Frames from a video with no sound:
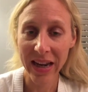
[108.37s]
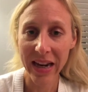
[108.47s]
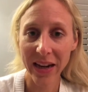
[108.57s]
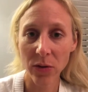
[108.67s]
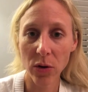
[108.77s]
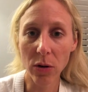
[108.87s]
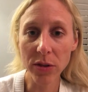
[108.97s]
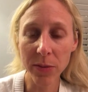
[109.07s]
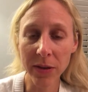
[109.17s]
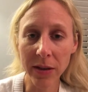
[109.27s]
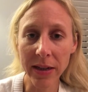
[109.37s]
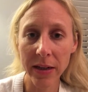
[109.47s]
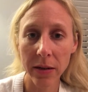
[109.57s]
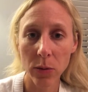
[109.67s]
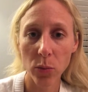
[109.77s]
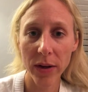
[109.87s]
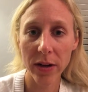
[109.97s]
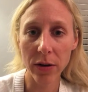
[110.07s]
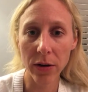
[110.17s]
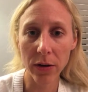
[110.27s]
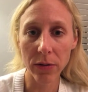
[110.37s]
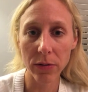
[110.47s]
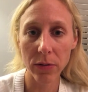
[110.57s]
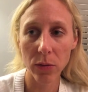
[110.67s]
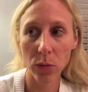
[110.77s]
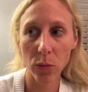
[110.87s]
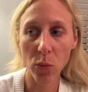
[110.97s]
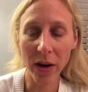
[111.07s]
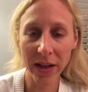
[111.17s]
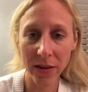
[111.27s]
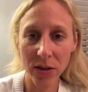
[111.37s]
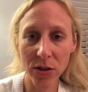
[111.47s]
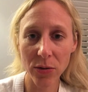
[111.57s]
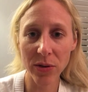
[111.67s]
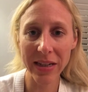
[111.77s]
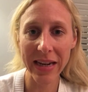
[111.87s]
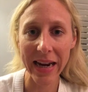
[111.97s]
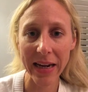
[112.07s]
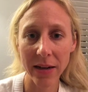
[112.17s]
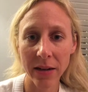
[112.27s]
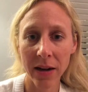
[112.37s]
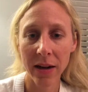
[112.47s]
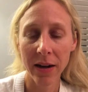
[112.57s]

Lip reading: And ultimately, we are wanting the student to gain